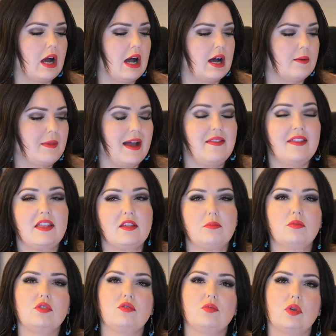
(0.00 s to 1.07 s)
And then
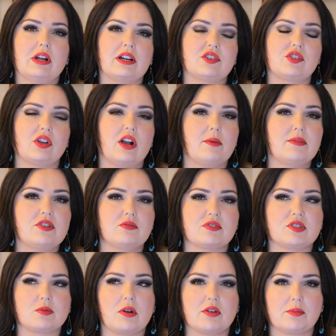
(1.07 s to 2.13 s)
the moon will actually come into
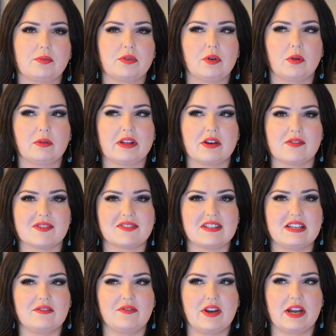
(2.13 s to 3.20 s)
a square with Pluto later
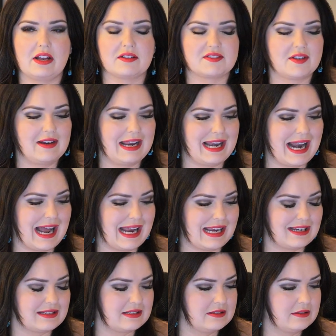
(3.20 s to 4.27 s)
this evening, Sunday
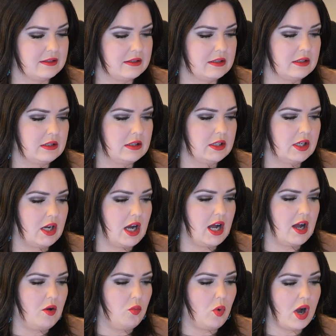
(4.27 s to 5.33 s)
night.
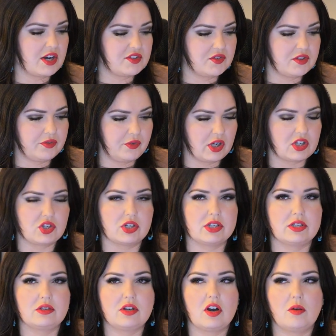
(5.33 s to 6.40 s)
Watch for the
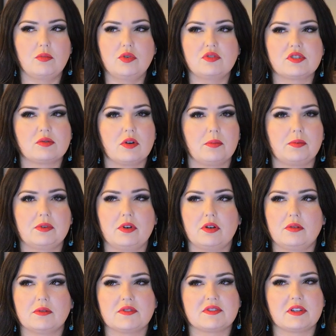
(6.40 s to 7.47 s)
friction. You know, moon square
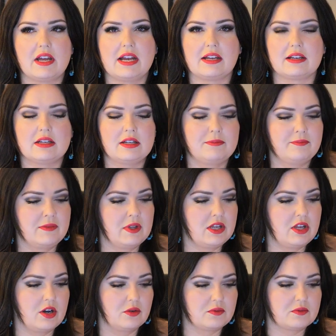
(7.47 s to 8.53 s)
Pluto is like,
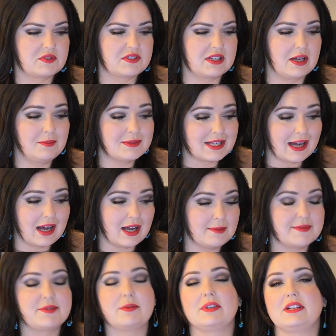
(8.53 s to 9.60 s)
you know,
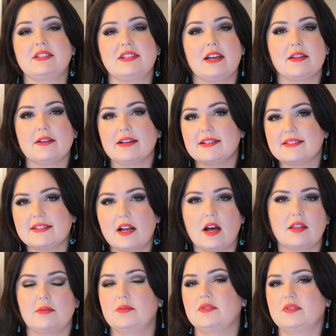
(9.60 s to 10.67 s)
sometimes working together is
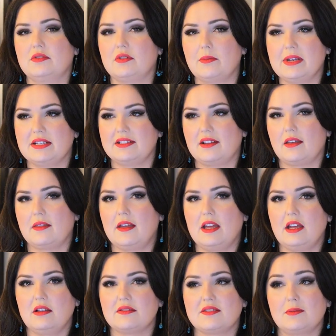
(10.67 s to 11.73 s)
not the most romantic
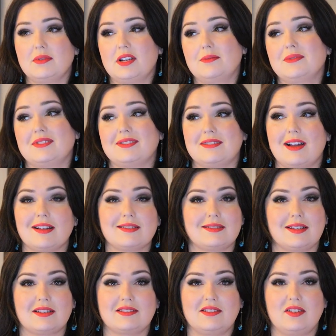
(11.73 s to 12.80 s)
thing. Sometimes it's not
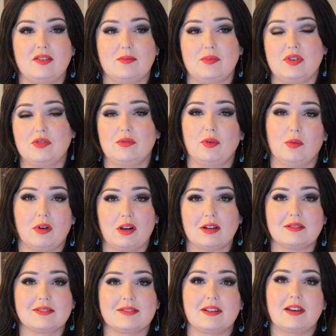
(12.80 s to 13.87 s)
sexy to be doing work
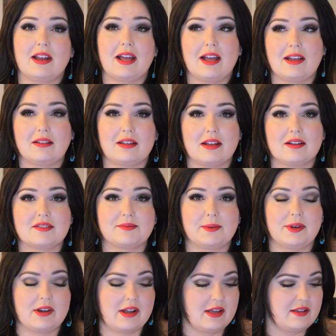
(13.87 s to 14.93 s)
on Sunday. It is
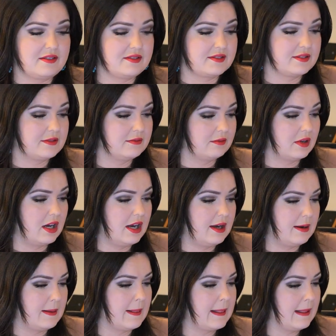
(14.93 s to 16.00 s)
what it is,
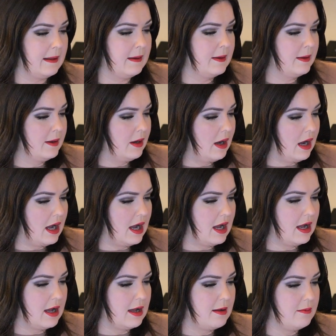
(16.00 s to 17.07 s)
right?
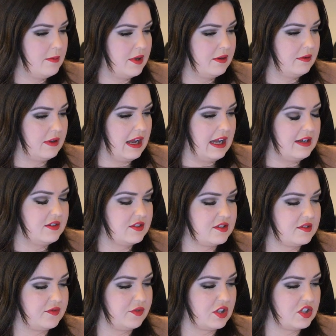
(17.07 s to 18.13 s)
And
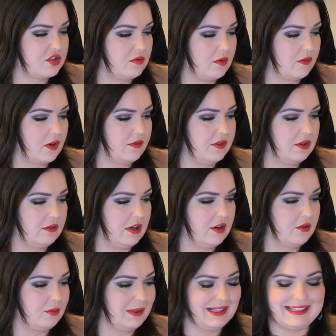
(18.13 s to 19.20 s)
just friction revolving
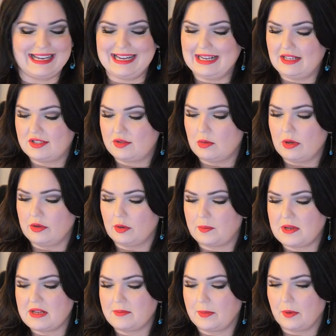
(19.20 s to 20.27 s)
around relating to other
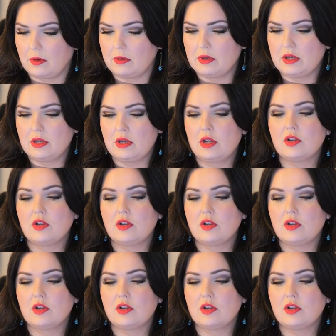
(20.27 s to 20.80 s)
people.